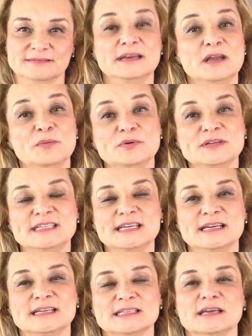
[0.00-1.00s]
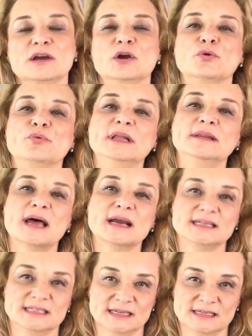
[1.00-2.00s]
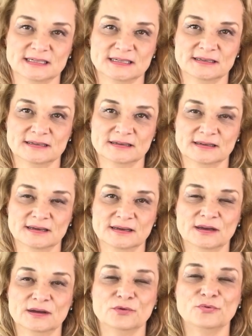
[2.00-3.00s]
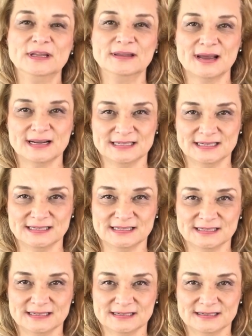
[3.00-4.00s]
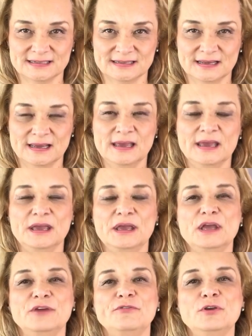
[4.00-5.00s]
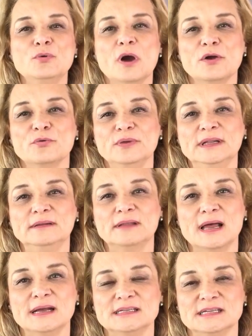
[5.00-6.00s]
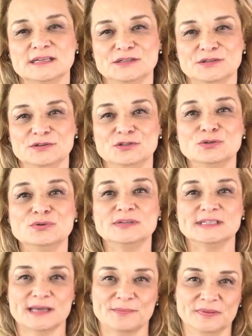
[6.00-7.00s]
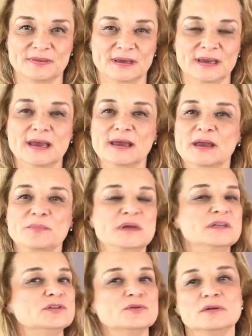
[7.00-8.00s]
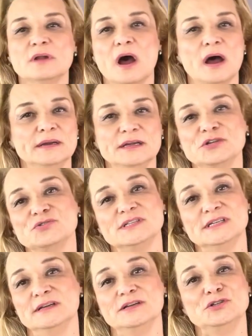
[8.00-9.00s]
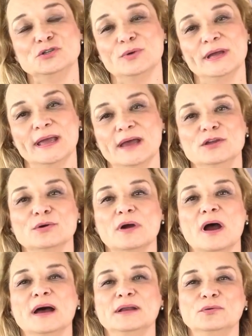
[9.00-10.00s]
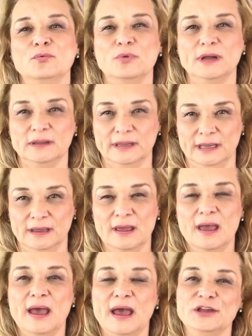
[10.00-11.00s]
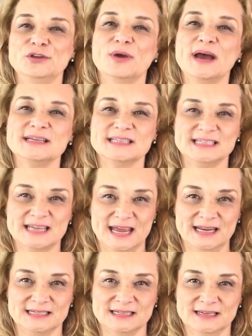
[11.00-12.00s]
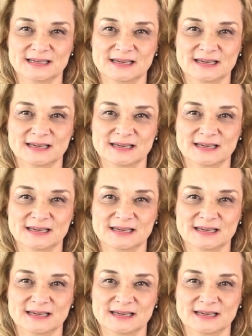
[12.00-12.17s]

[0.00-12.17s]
Number six, reluctant. Reluctant. If you are reluctant to do something, it means you're not interested in doing it, you're unwilling, and you hesitate.